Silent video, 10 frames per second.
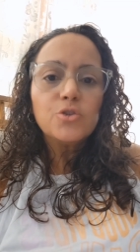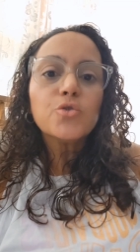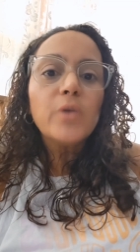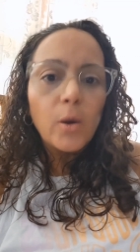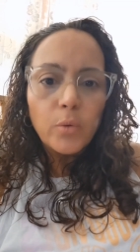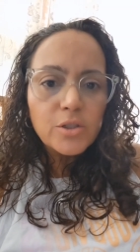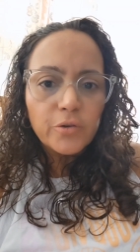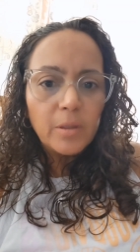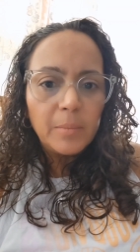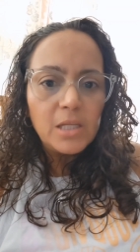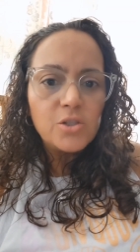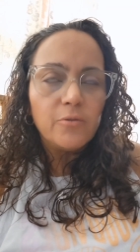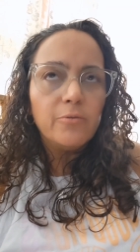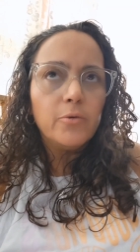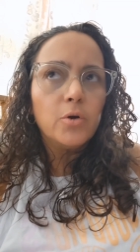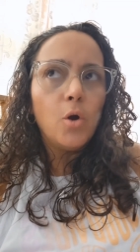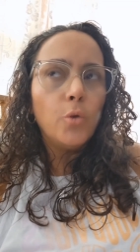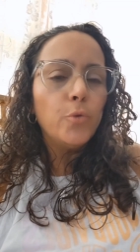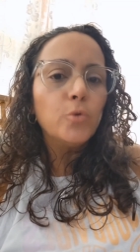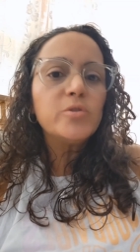through language contamination for
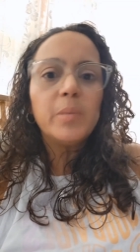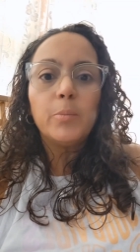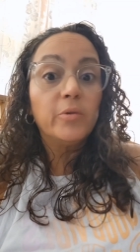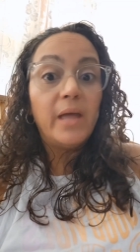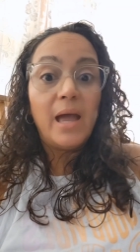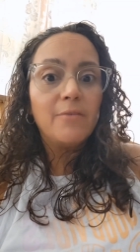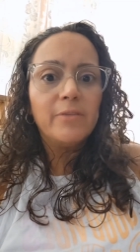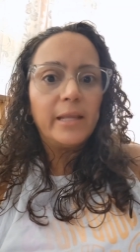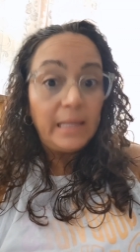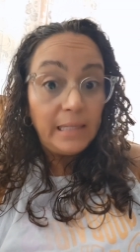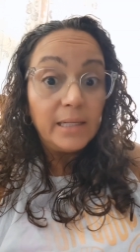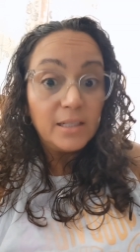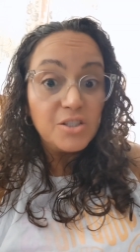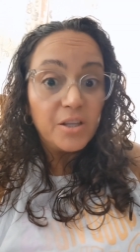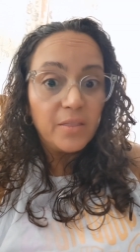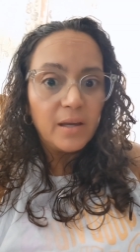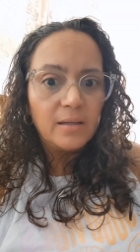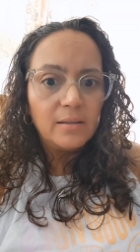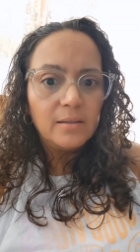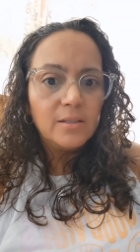all those people that have like a hidden
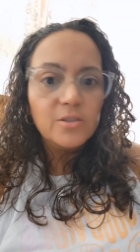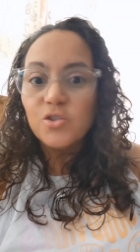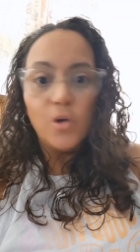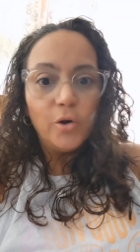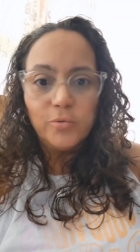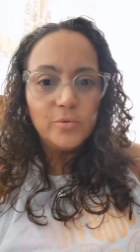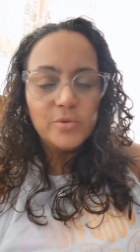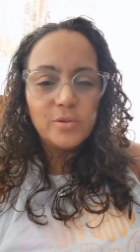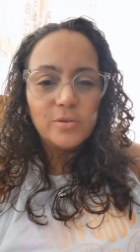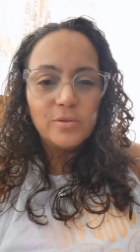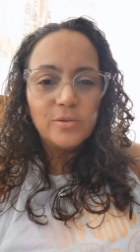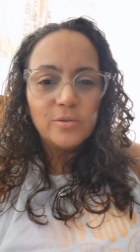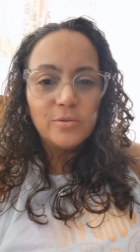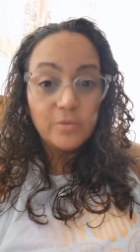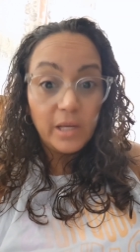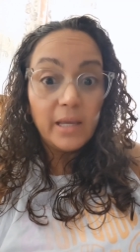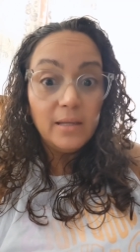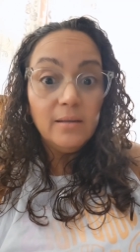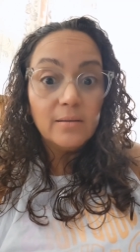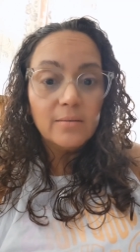agenda. Don't.
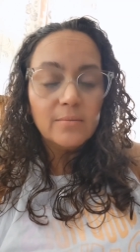Okay?